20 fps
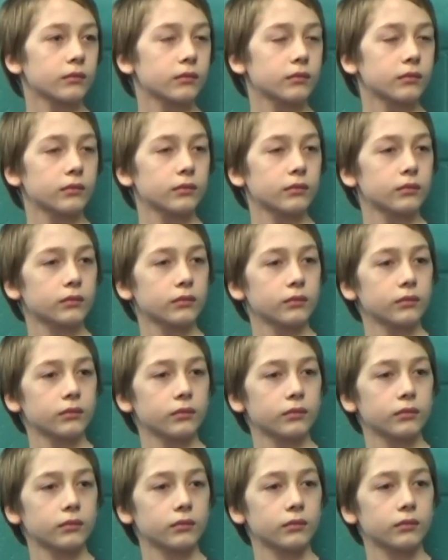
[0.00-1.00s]

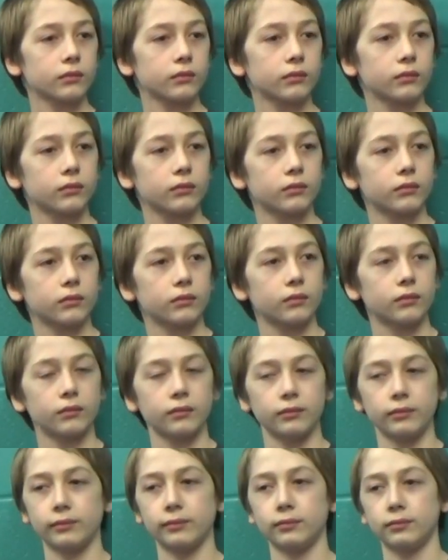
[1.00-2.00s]

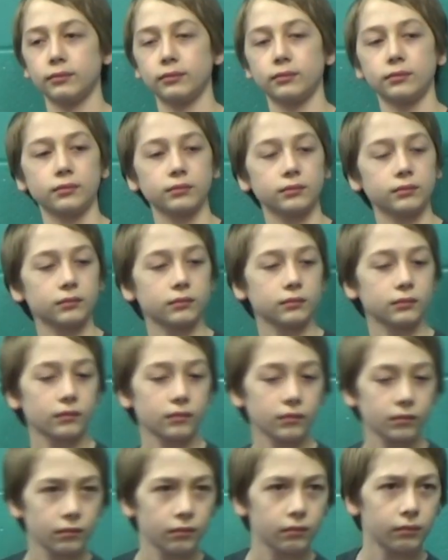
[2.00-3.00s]

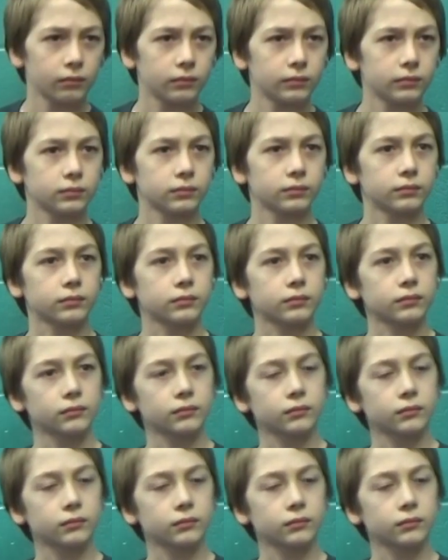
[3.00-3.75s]
[no speech]